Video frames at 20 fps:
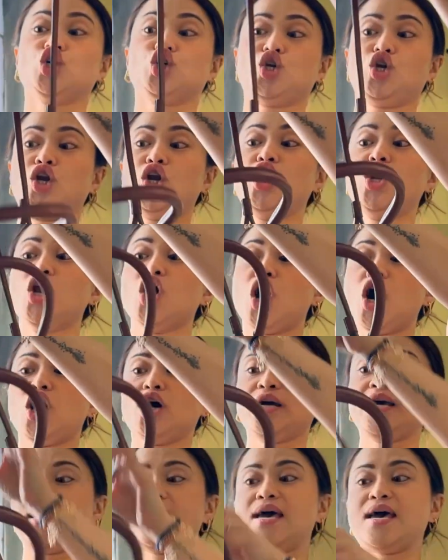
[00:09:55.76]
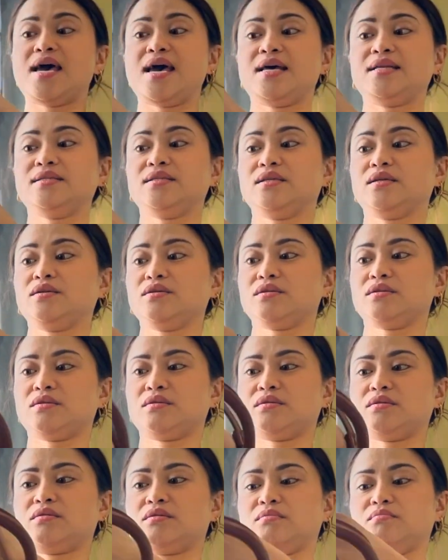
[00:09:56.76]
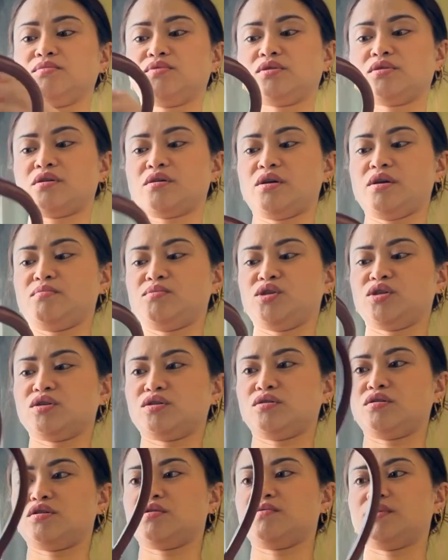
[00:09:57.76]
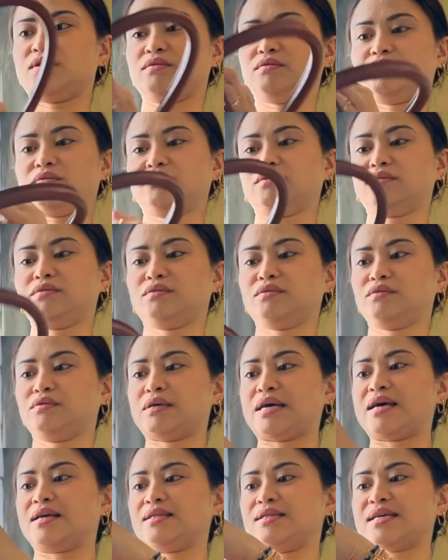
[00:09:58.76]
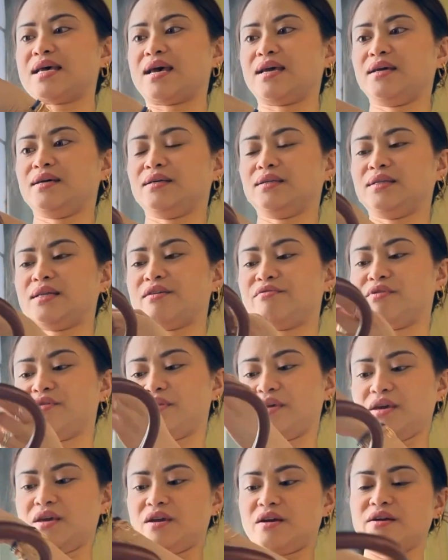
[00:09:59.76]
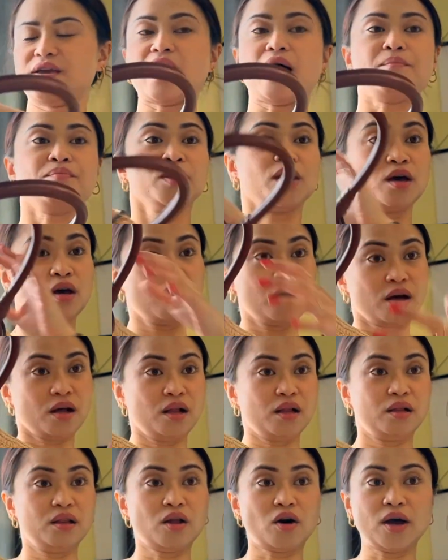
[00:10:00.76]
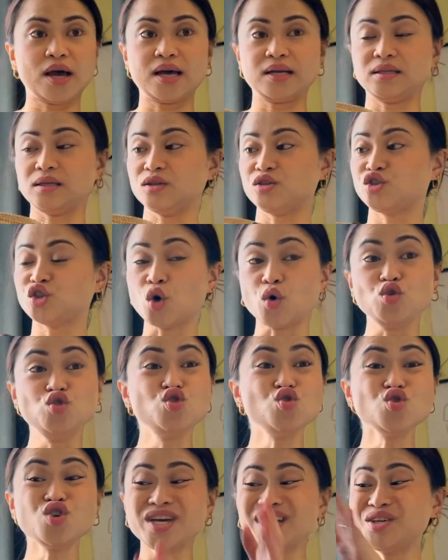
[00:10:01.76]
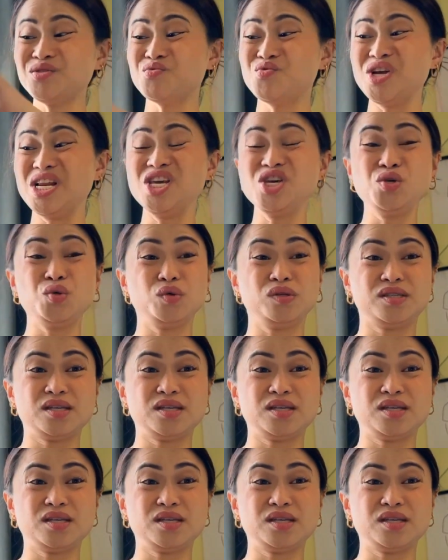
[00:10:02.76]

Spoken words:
long handles. Oh, sorry, I'm just going to untangle everything here. Yeah, long handles. So you can really use